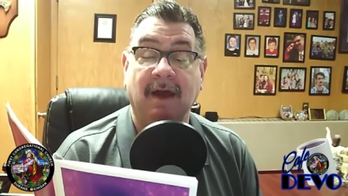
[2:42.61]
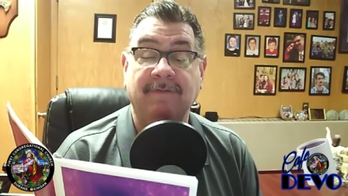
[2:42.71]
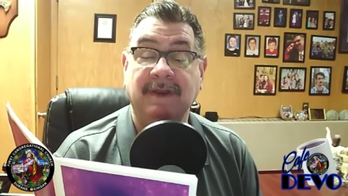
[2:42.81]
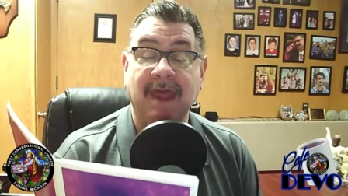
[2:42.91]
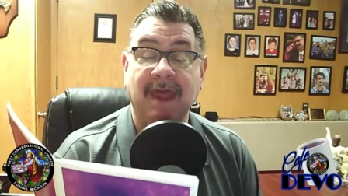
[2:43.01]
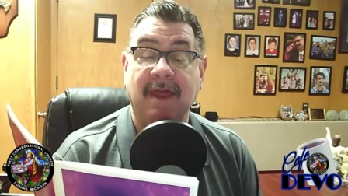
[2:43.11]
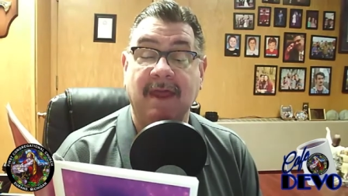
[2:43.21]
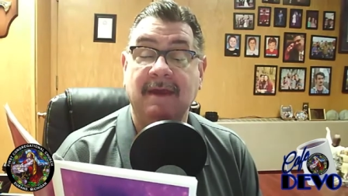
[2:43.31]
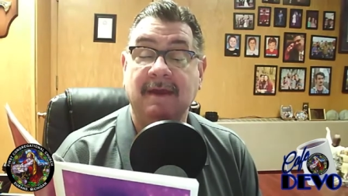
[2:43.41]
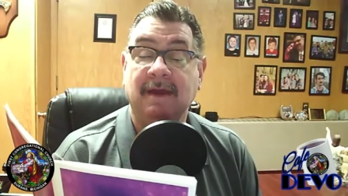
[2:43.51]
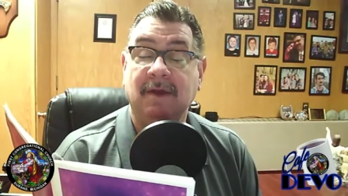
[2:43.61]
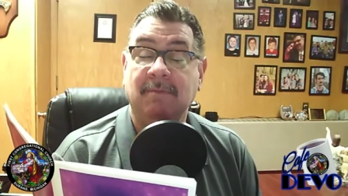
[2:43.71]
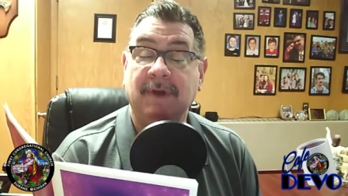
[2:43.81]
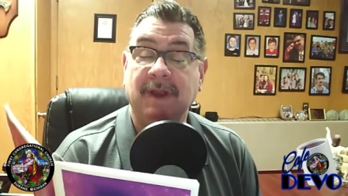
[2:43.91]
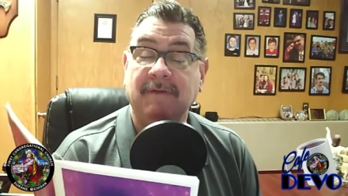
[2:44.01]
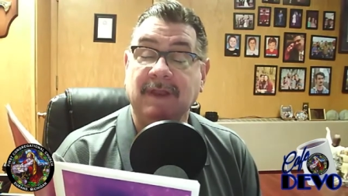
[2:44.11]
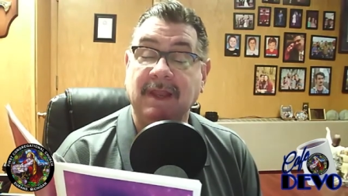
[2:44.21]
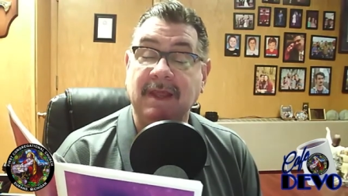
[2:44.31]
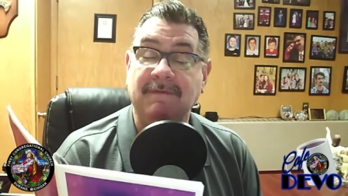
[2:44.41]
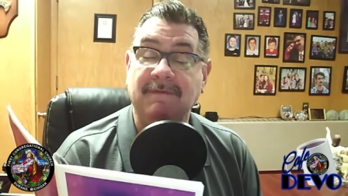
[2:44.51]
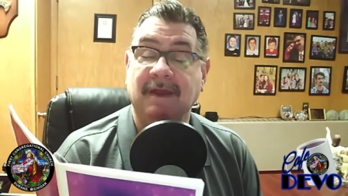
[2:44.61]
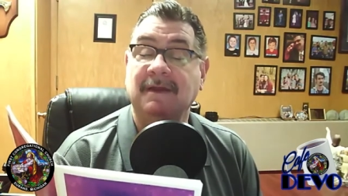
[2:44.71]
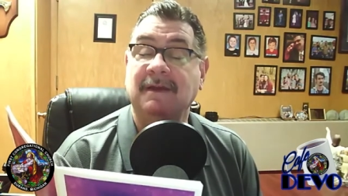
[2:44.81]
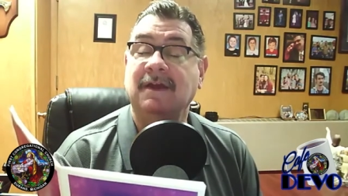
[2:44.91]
of the dead, but of the living.